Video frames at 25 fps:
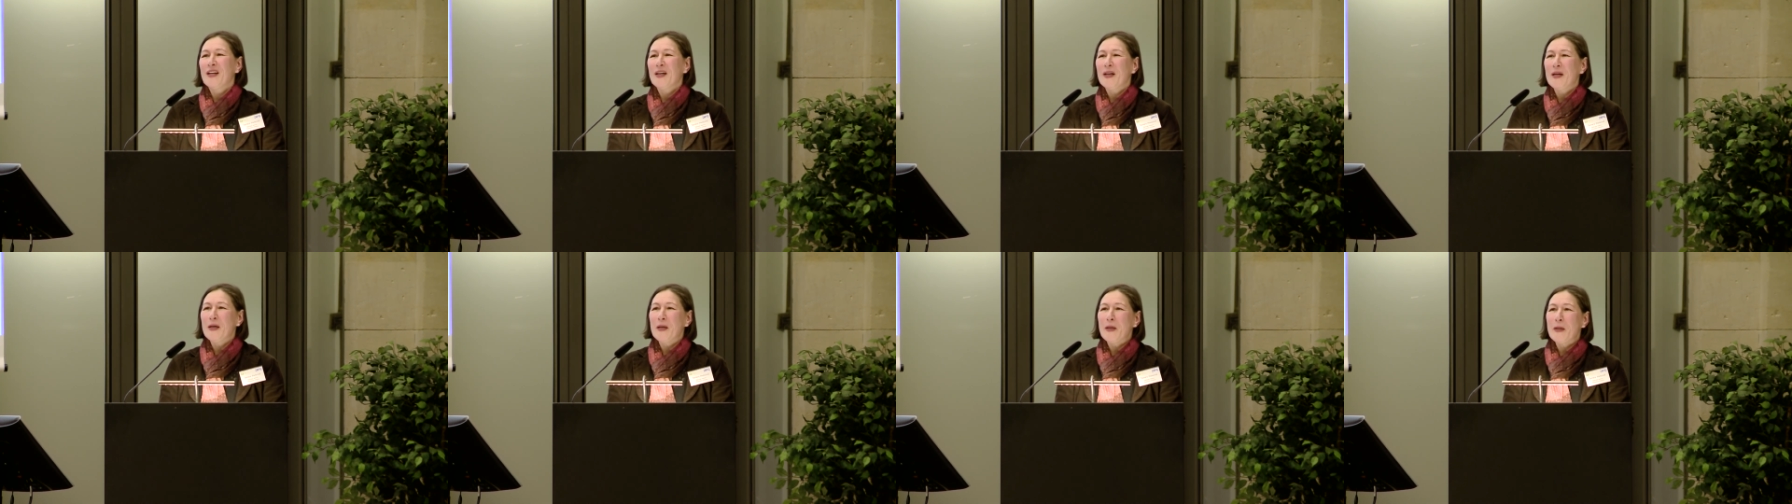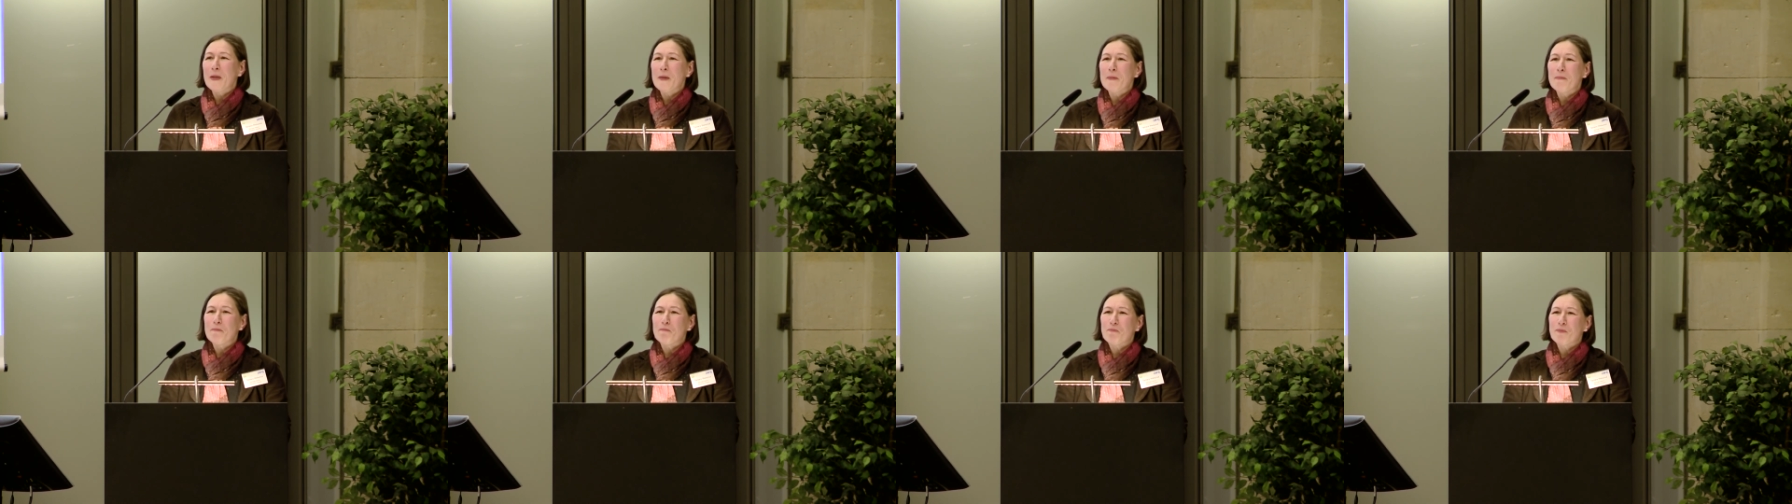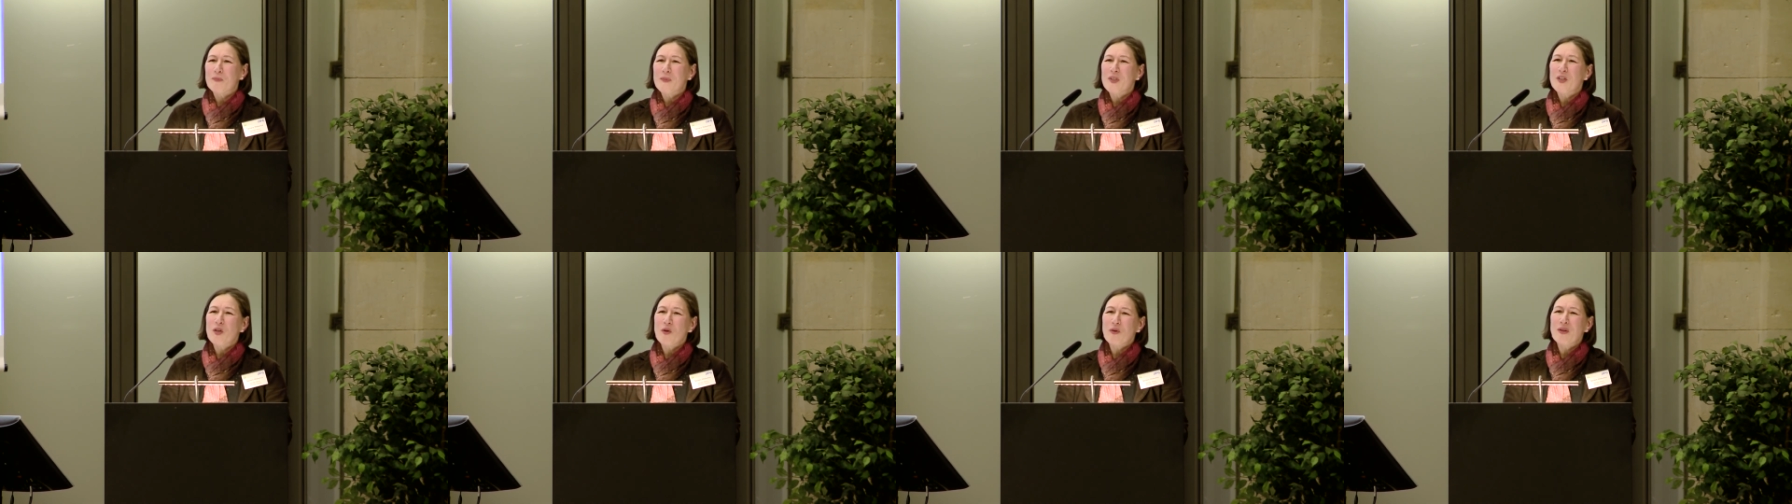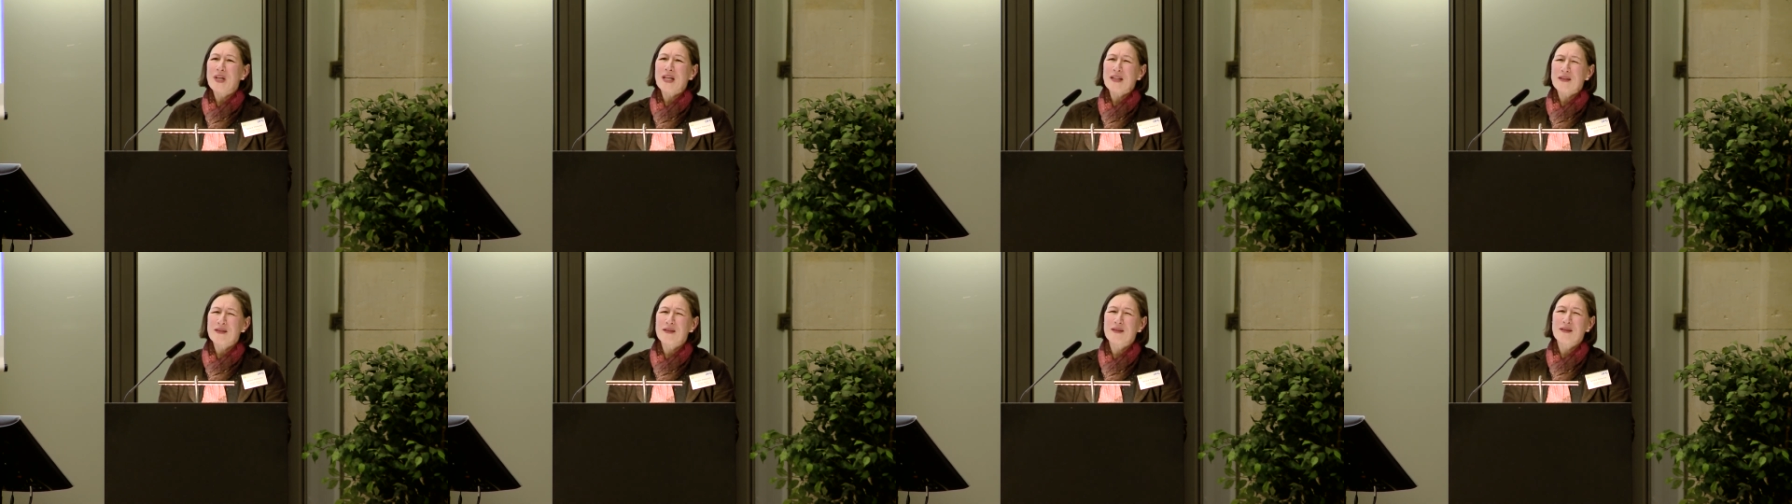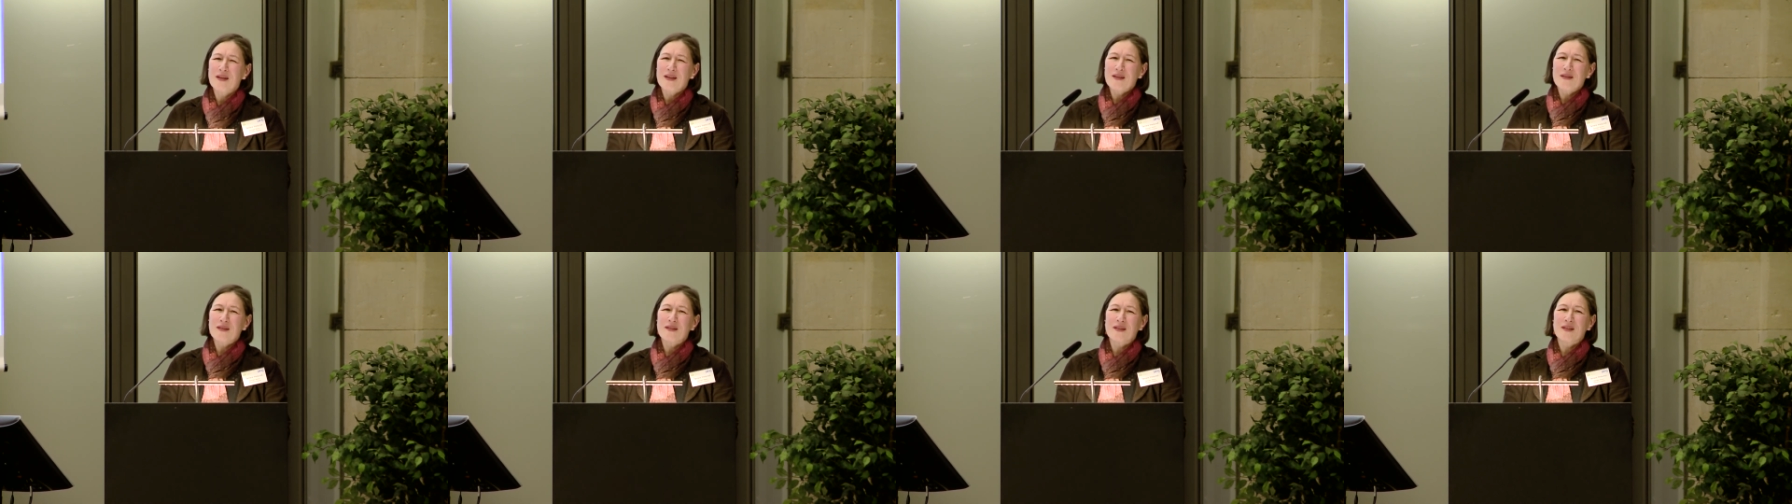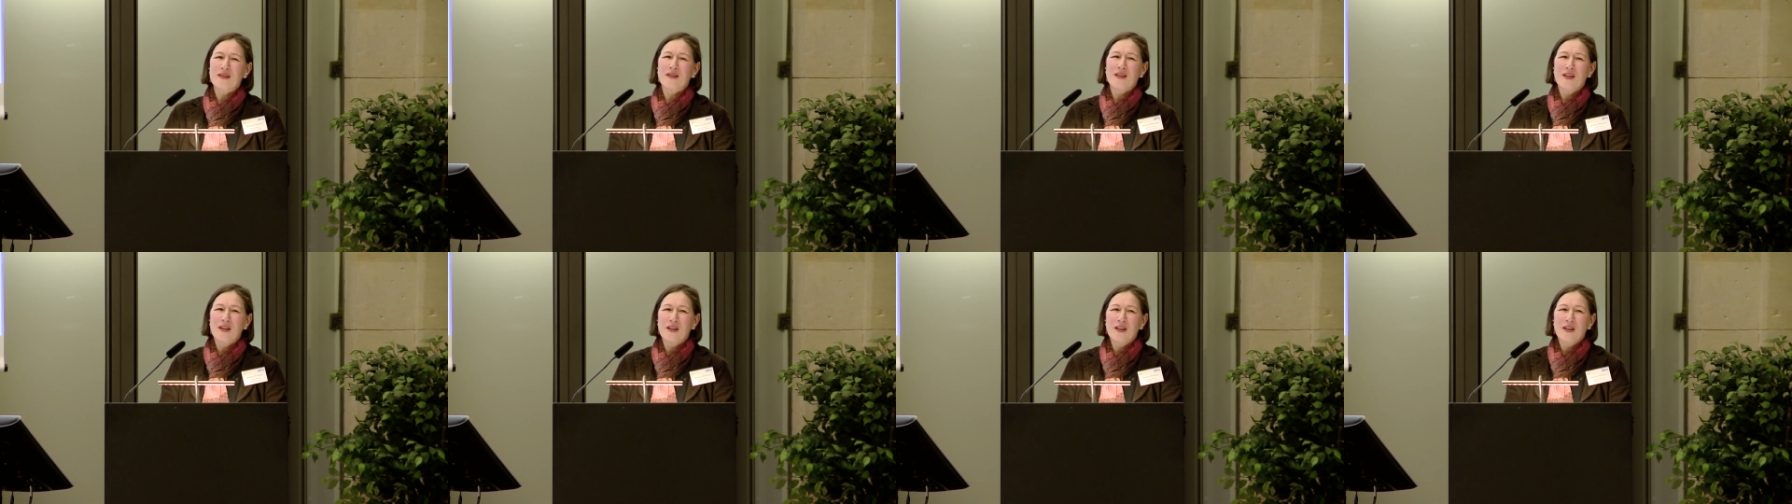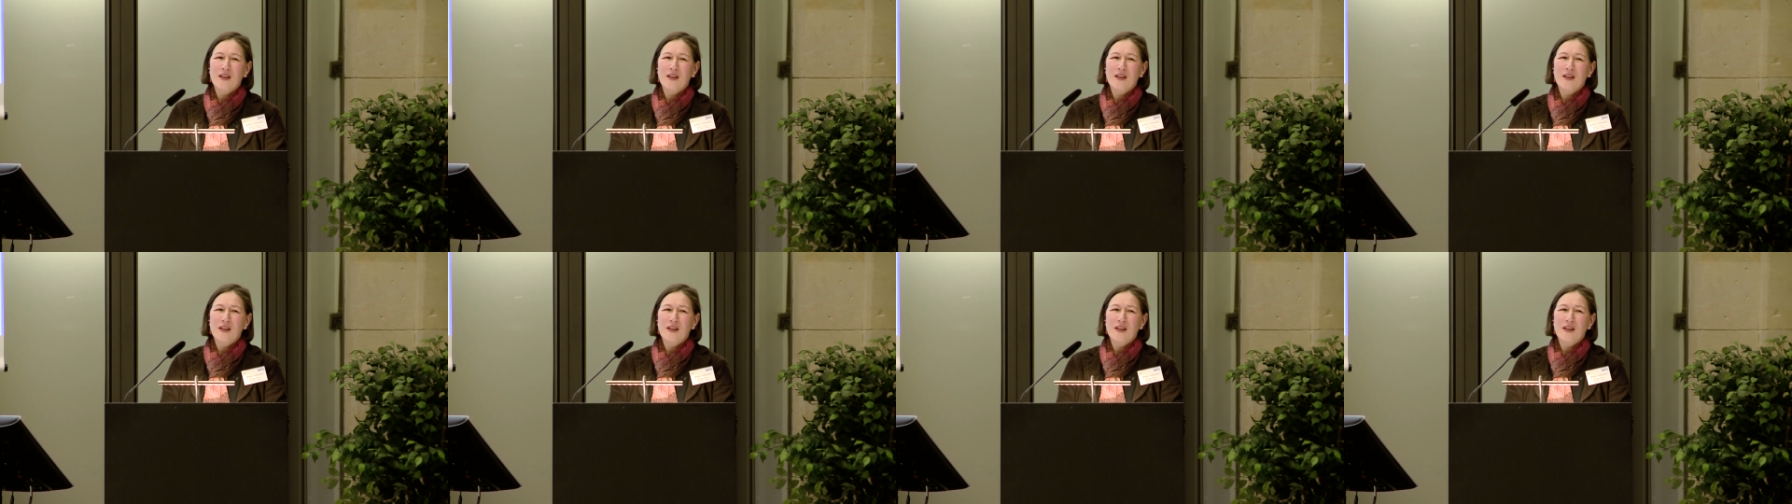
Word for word: Um, so that's, that's